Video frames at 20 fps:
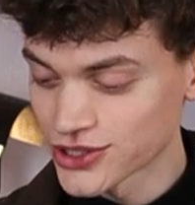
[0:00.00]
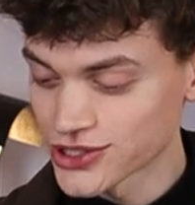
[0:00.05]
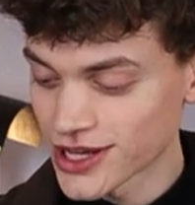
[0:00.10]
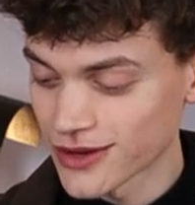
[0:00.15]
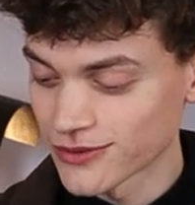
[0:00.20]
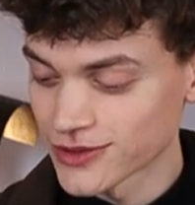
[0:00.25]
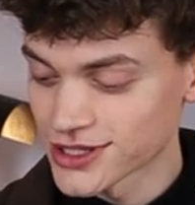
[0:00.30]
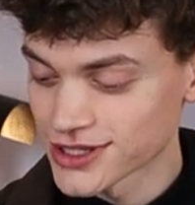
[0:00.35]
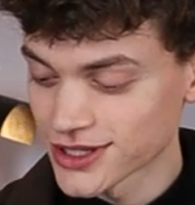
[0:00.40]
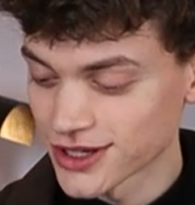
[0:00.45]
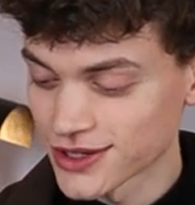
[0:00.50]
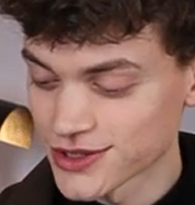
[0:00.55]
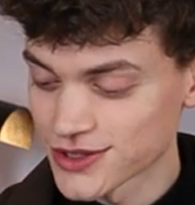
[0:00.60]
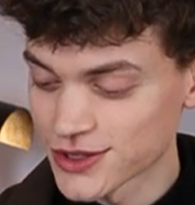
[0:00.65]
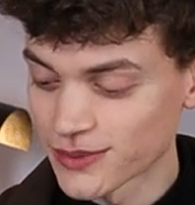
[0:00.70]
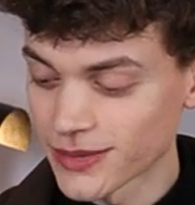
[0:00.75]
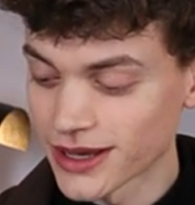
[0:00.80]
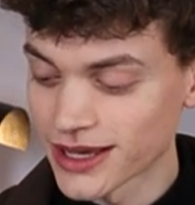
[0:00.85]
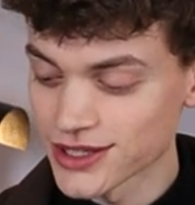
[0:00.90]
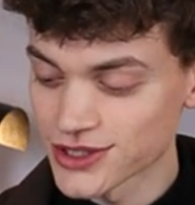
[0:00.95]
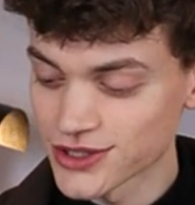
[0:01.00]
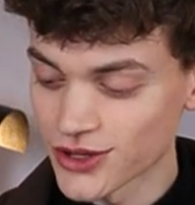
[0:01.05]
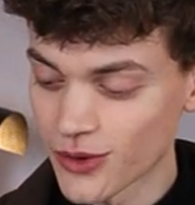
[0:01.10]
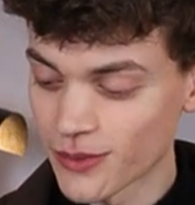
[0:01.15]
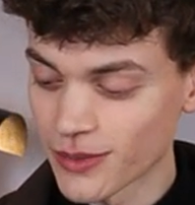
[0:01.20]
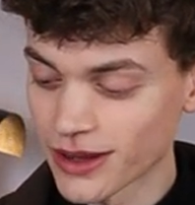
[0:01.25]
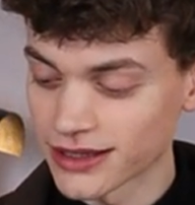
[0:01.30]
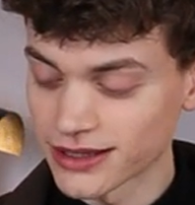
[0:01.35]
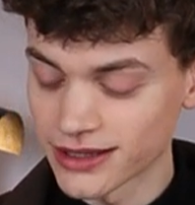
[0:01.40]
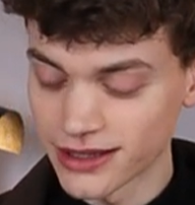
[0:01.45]
and we started to make so
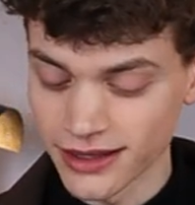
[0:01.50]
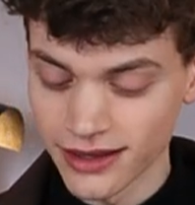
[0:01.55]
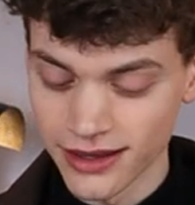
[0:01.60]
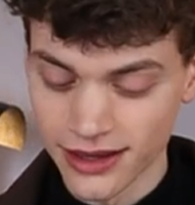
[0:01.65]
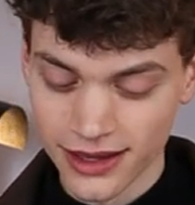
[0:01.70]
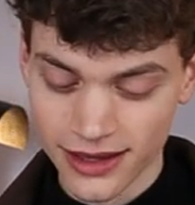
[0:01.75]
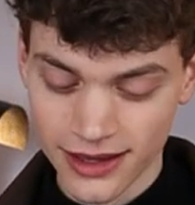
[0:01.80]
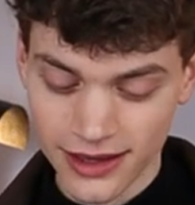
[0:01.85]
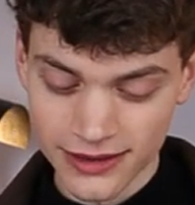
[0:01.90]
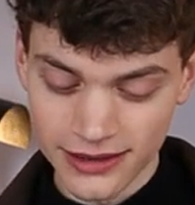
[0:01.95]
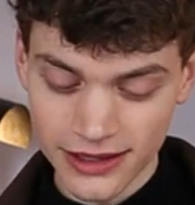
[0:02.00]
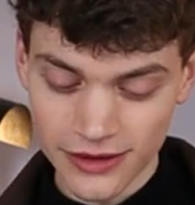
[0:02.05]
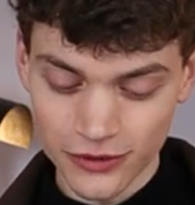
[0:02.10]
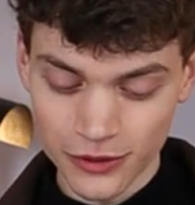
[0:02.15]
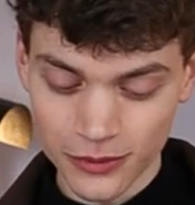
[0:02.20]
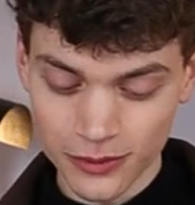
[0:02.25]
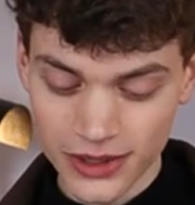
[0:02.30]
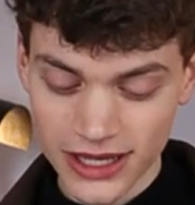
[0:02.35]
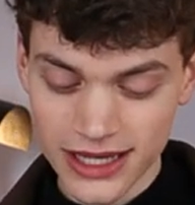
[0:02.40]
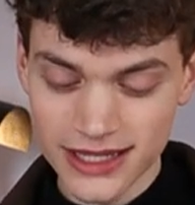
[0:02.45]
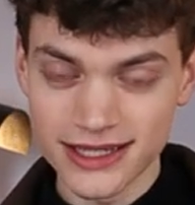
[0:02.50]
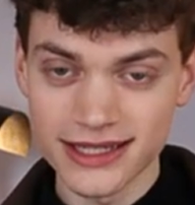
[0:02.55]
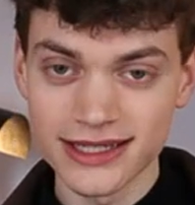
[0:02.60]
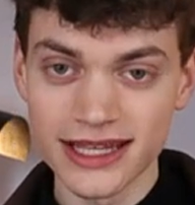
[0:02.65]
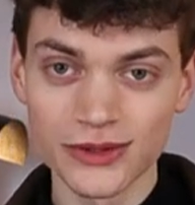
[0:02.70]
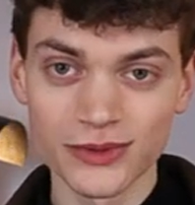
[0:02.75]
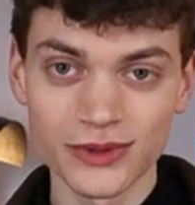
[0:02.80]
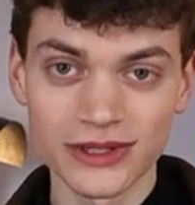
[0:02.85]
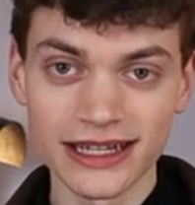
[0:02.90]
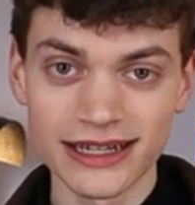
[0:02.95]
many different pieces
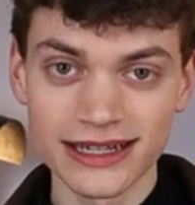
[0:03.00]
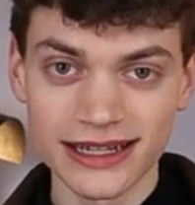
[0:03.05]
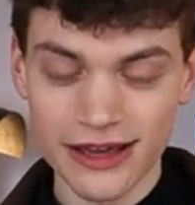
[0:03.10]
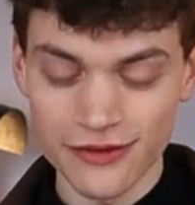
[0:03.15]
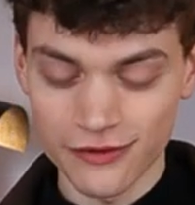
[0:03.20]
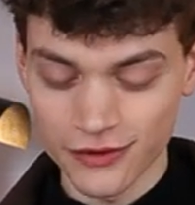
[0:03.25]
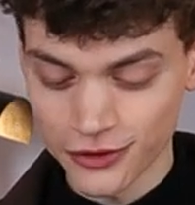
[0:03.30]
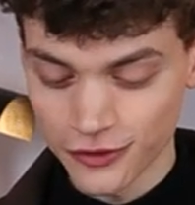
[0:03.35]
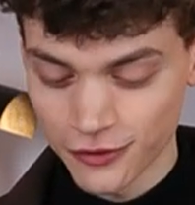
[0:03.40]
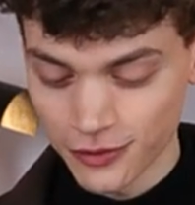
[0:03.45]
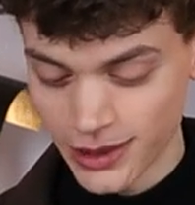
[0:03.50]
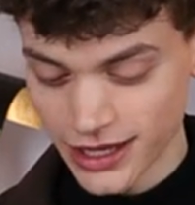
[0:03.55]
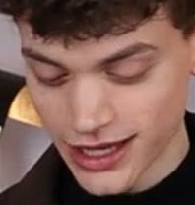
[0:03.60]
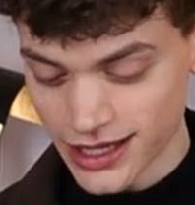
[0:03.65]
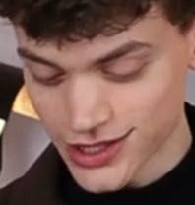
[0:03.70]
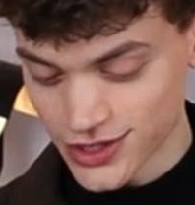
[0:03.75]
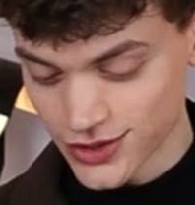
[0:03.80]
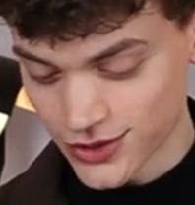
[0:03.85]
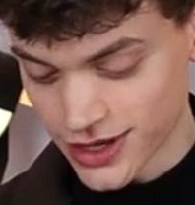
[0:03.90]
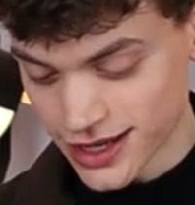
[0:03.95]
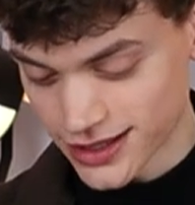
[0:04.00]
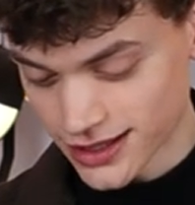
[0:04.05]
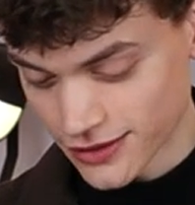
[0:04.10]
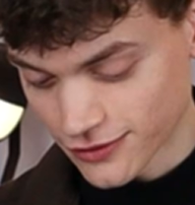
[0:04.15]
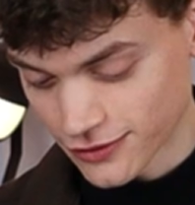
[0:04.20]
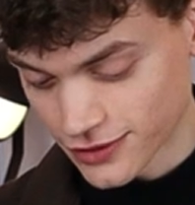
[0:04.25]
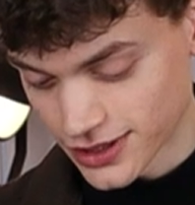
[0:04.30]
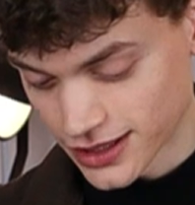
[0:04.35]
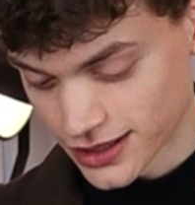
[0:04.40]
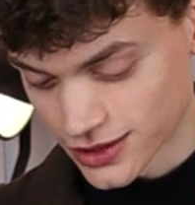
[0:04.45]
that we didn't have enough place to let
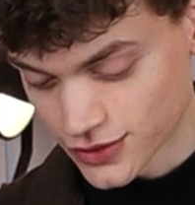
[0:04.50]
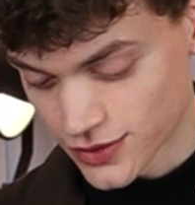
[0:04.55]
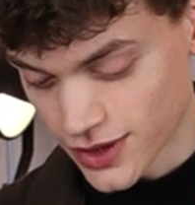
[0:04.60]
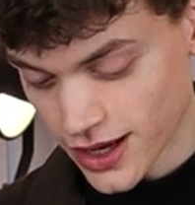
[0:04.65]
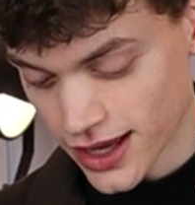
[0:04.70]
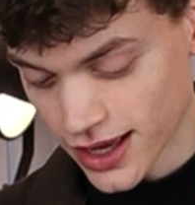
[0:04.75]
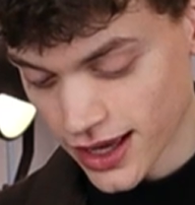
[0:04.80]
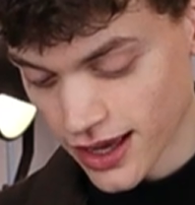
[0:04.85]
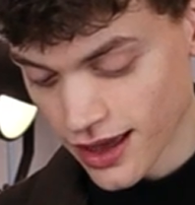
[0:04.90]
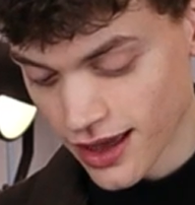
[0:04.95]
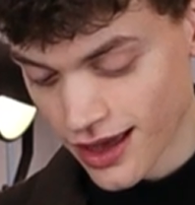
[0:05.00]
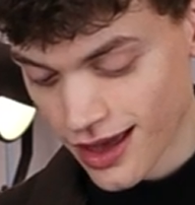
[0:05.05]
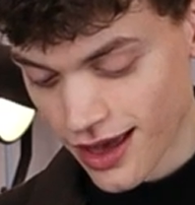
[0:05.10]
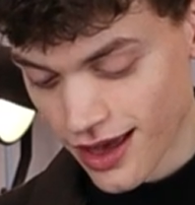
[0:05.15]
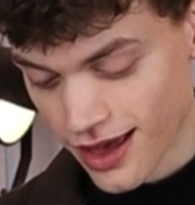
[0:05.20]
everything dry.